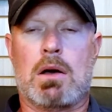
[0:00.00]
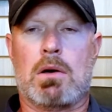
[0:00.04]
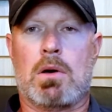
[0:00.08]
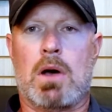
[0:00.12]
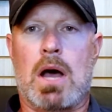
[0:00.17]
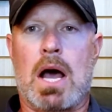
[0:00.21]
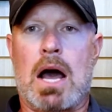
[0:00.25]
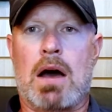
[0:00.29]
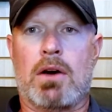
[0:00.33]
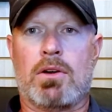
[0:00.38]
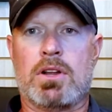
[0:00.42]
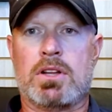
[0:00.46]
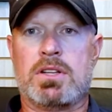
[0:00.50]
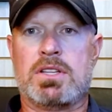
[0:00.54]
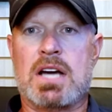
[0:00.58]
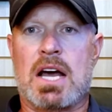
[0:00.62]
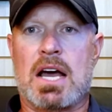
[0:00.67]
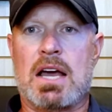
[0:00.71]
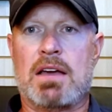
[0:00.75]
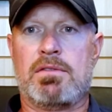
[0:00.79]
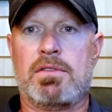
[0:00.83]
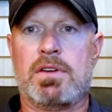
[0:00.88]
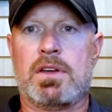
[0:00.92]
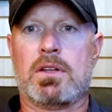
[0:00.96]
how to
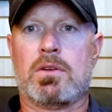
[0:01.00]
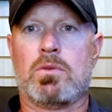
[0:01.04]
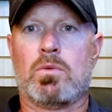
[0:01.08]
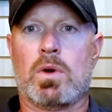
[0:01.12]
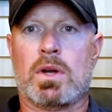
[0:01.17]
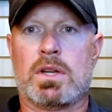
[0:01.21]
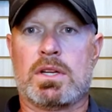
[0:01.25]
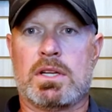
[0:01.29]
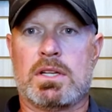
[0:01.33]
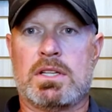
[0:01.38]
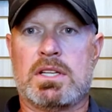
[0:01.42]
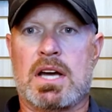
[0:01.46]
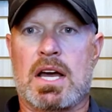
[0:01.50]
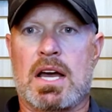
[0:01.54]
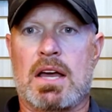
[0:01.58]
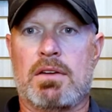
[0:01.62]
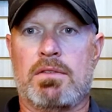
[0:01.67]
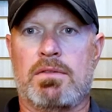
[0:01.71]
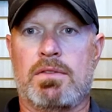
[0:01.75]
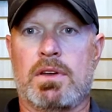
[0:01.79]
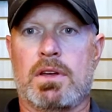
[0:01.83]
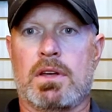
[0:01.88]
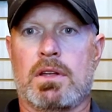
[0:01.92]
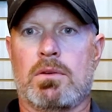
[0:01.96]
dive in, when
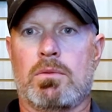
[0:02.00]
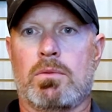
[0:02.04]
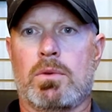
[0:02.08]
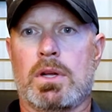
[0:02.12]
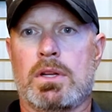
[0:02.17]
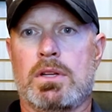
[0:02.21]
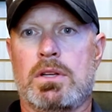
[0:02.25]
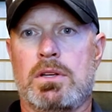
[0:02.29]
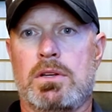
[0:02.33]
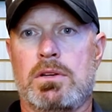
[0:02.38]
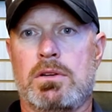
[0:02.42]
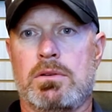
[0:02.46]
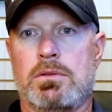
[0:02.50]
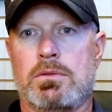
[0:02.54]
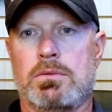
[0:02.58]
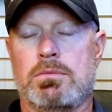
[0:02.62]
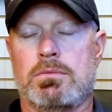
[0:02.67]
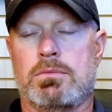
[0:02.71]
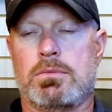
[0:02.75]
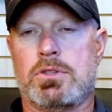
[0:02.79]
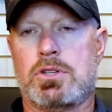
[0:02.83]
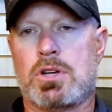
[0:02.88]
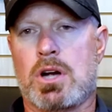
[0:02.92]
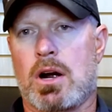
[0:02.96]
do you
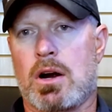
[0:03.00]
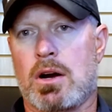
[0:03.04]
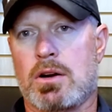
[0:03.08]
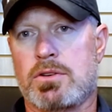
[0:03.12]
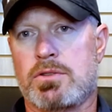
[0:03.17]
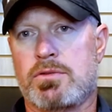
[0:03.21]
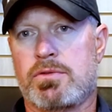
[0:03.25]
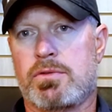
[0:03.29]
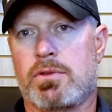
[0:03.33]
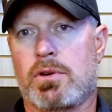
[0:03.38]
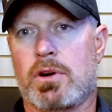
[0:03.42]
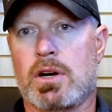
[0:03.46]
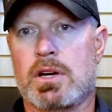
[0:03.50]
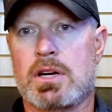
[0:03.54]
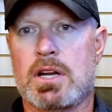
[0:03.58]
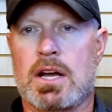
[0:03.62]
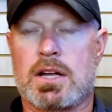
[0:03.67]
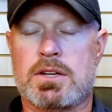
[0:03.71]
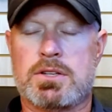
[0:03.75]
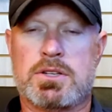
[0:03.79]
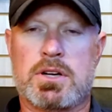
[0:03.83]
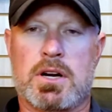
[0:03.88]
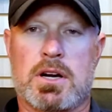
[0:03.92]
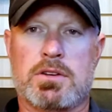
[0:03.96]
charge for it, not
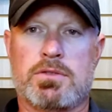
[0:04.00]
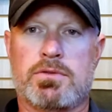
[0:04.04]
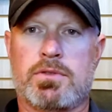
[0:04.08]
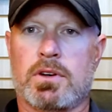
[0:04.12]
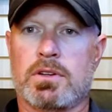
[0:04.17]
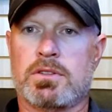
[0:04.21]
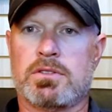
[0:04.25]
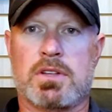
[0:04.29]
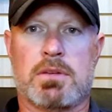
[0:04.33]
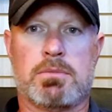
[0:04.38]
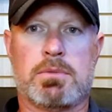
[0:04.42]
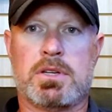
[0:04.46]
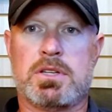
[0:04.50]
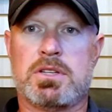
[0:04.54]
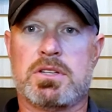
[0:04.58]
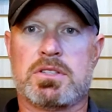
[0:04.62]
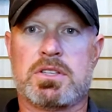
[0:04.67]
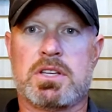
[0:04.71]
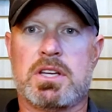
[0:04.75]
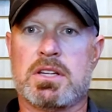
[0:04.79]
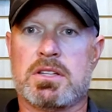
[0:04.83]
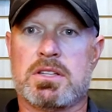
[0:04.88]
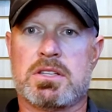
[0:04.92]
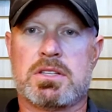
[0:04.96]
charge for it. So let me just
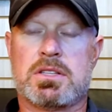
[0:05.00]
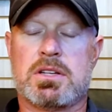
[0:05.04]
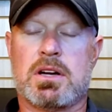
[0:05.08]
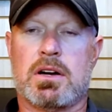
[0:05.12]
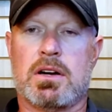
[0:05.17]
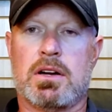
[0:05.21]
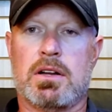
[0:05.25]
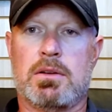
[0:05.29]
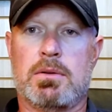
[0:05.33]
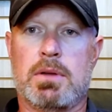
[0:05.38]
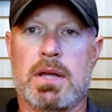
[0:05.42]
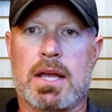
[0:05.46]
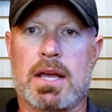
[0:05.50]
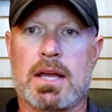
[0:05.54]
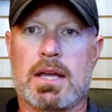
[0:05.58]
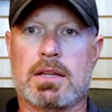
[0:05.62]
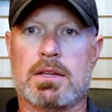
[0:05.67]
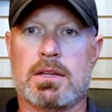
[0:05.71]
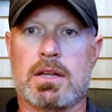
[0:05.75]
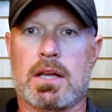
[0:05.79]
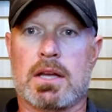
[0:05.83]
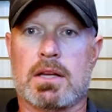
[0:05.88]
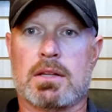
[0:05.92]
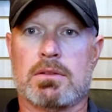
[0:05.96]
get started
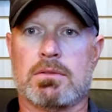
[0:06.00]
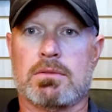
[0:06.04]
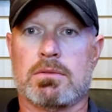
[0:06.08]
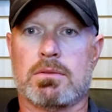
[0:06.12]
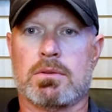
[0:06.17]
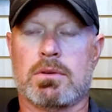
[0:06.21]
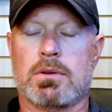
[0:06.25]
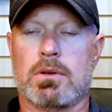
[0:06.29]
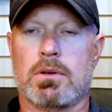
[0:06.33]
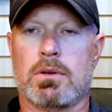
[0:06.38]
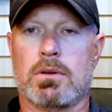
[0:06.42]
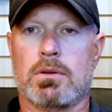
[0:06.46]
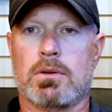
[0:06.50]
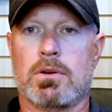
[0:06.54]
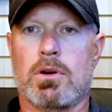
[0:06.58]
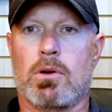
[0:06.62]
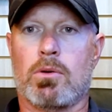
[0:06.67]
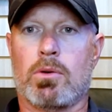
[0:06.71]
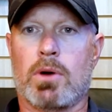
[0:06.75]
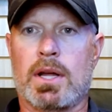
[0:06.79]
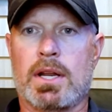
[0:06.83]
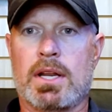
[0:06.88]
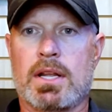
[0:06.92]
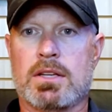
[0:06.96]
and go
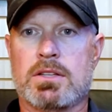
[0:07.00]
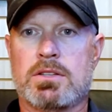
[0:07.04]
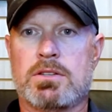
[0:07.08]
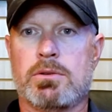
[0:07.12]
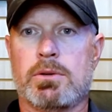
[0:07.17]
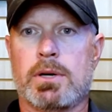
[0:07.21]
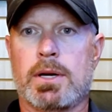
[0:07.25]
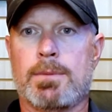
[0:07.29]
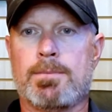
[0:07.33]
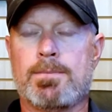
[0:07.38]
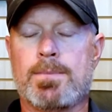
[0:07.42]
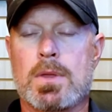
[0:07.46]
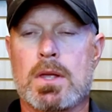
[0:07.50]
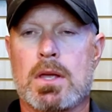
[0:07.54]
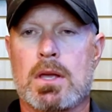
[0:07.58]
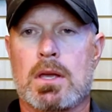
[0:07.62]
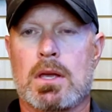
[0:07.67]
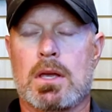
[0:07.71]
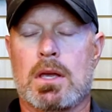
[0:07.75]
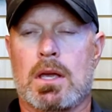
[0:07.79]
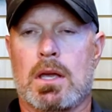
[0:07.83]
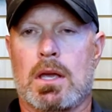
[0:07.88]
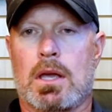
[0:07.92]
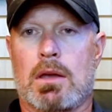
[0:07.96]
right into it.
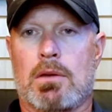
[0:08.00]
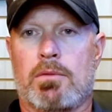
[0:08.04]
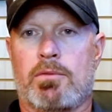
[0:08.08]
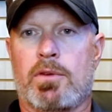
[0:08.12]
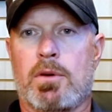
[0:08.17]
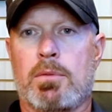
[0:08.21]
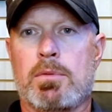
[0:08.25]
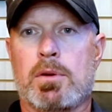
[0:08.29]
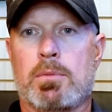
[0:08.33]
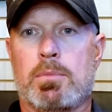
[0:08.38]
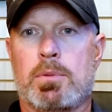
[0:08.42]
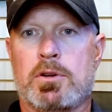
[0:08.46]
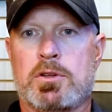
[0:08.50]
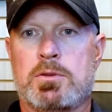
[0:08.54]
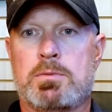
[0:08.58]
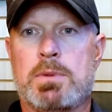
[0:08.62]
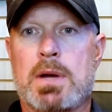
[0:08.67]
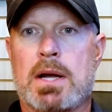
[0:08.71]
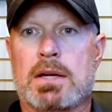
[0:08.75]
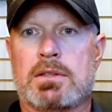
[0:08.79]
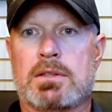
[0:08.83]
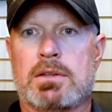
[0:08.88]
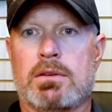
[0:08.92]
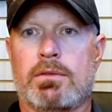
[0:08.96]
From the
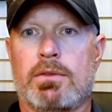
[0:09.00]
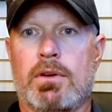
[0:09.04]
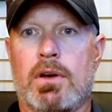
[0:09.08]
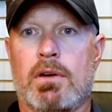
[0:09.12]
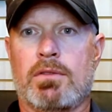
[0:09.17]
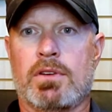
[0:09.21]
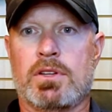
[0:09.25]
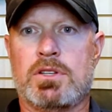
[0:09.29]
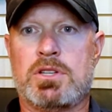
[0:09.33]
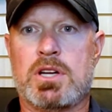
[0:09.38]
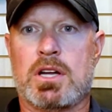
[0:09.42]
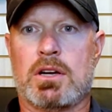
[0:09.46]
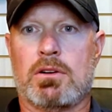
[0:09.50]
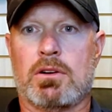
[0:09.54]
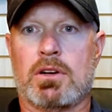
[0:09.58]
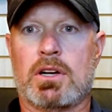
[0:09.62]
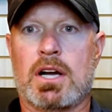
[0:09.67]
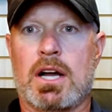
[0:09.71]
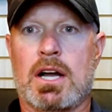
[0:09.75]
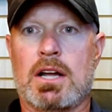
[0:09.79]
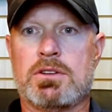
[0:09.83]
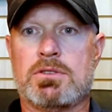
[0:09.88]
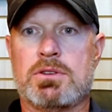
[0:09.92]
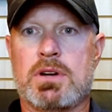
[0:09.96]
perspective of a general
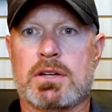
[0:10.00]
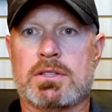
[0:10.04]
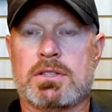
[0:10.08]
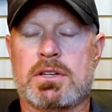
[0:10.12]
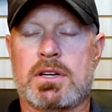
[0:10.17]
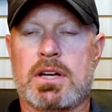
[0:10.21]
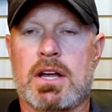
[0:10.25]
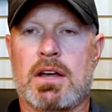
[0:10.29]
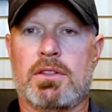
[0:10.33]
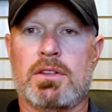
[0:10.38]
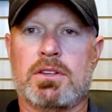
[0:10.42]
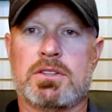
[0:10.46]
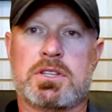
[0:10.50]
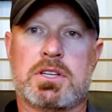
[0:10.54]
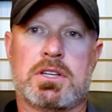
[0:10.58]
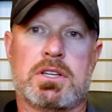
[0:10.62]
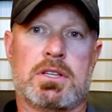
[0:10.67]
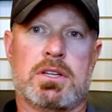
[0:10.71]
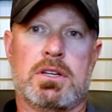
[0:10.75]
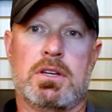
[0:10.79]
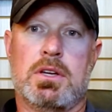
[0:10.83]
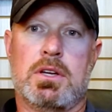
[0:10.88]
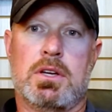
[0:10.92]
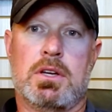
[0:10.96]
contractor. Now this
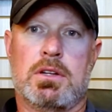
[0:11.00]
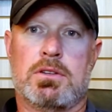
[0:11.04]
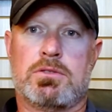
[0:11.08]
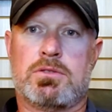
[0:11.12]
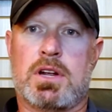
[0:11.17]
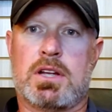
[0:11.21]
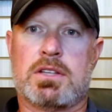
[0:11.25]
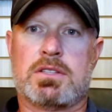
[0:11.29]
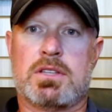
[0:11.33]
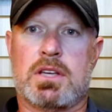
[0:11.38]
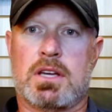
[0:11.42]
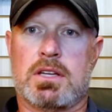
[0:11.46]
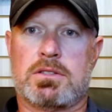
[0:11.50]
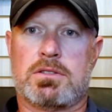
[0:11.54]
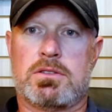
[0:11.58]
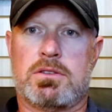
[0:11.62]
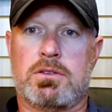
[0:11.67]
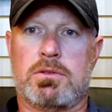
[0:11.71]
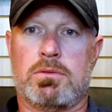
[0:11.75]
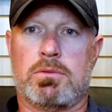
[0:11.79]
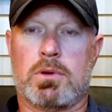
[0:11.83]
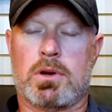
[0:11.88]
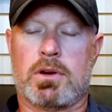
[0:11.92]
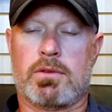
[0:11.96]
can translate
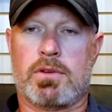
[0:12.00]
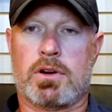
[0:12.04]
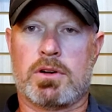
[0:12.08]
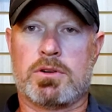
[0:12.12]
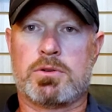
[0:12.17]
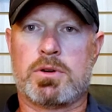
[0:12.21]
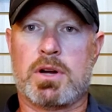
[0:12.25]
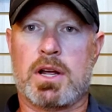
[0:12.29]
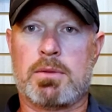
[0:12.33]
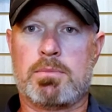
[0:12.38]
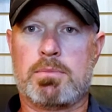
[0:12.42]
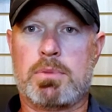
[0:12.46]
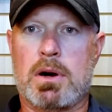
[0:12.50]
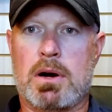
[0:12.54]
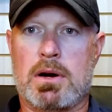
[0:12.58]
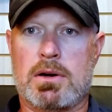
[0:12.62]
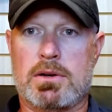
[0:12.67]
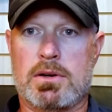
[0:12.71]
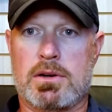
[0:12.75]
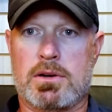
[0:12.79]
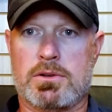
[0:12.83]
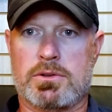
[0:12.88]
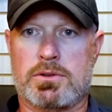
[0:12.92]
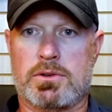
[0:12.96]
to one of our trade
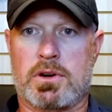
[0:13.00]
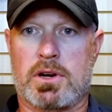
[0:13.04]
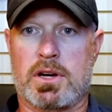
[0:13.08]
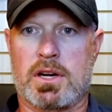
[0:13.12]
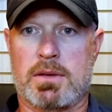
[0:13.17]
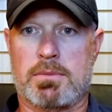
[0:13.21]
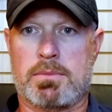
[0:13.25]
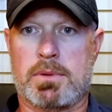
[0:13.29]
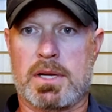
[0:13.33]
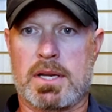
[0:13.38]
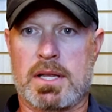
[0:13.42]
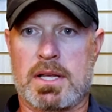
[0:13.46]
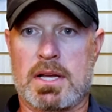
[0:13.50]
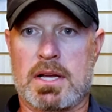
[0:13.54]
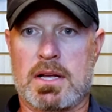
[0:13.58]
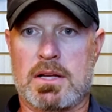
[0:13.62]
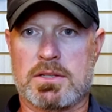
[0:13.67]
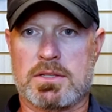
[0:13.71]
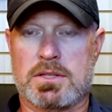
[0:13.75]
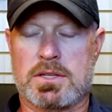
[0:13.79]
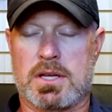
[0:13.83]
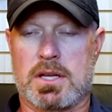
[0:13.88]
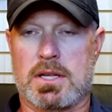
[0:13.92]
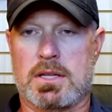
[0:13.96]
partners or anybody
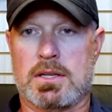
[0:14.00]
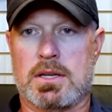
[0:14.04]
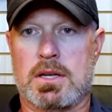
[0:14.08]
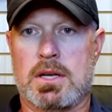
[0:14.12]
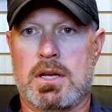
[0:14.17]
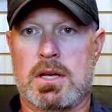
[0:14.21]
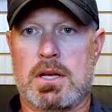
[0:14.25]
else, and